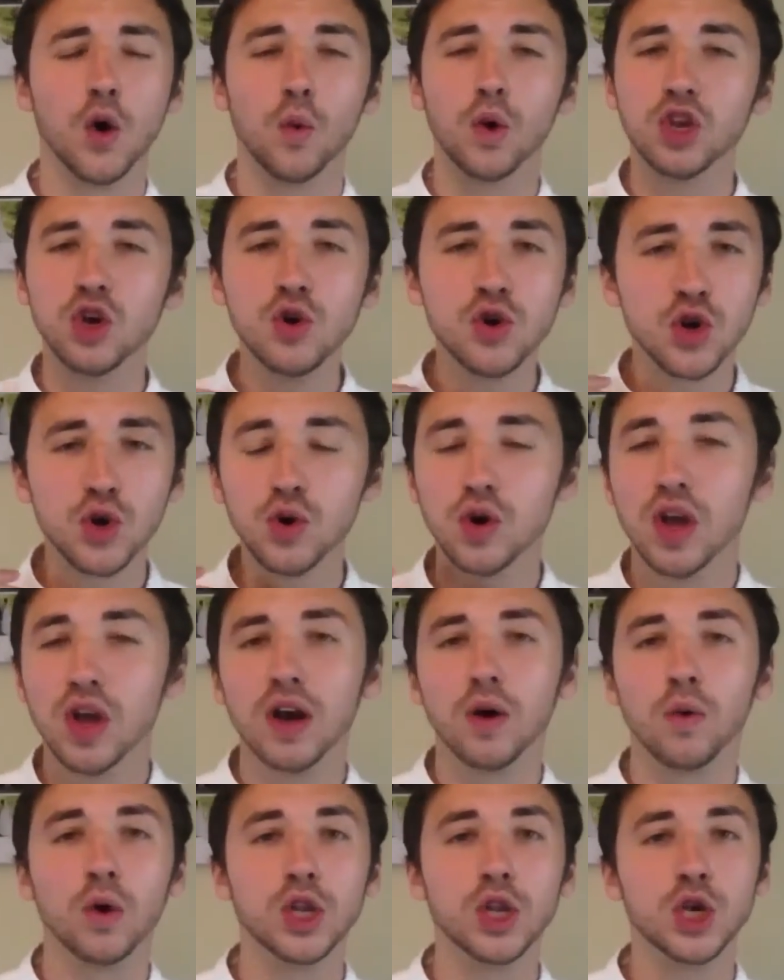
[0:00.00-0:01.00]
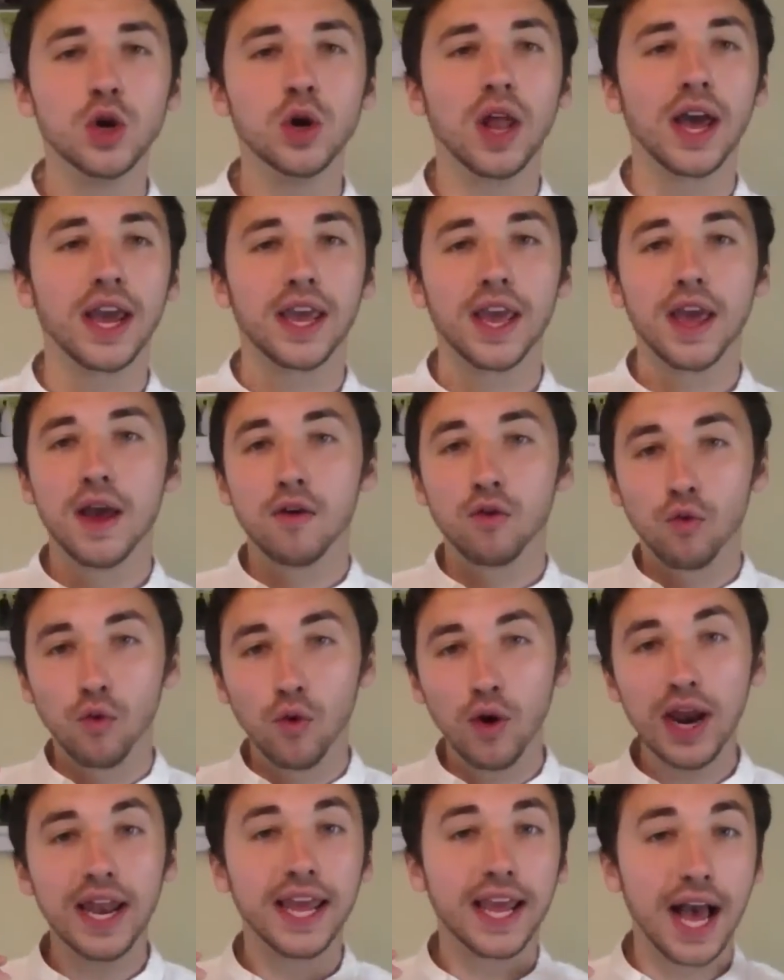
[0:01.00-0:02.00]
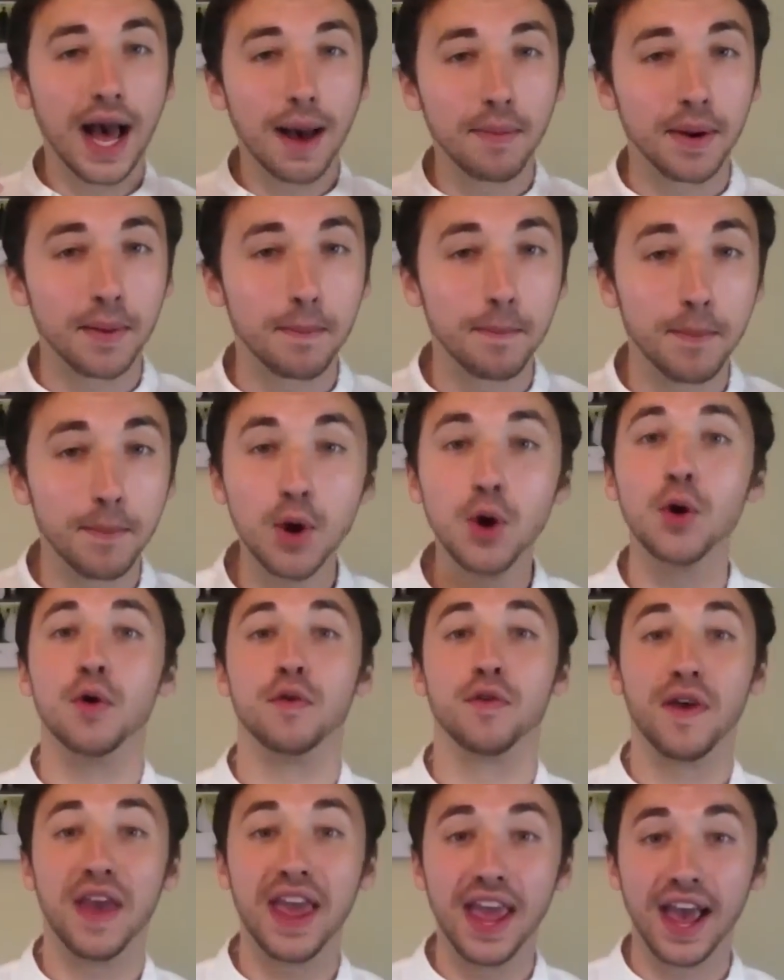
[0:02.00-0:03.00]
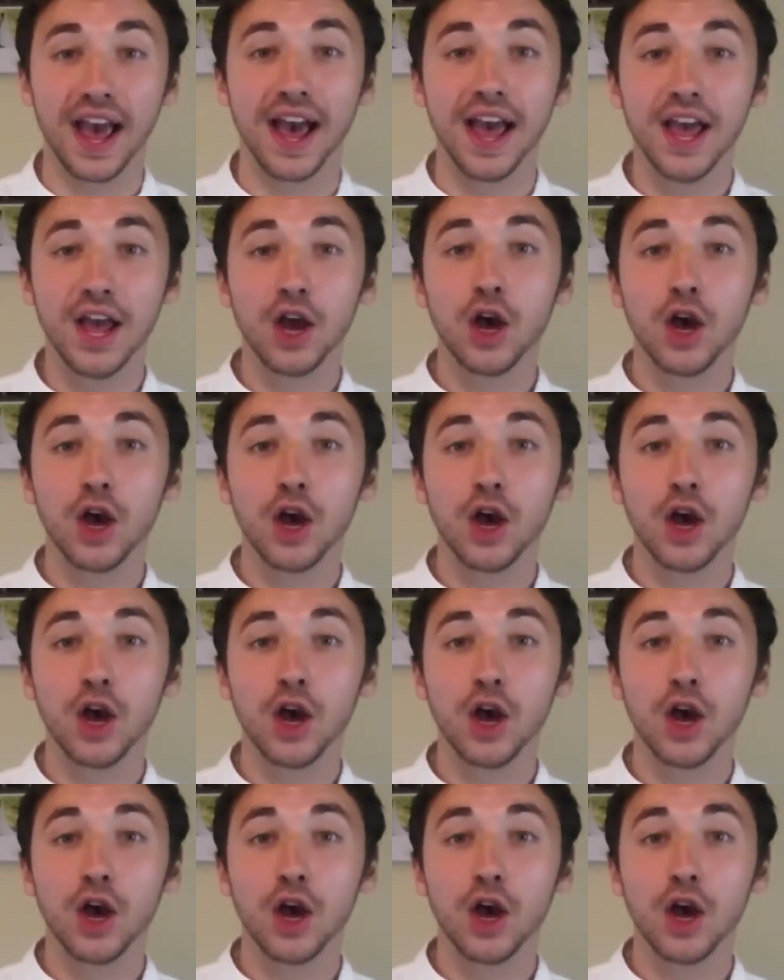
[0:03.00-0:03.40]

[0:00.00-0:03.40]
Would you like really come and move here?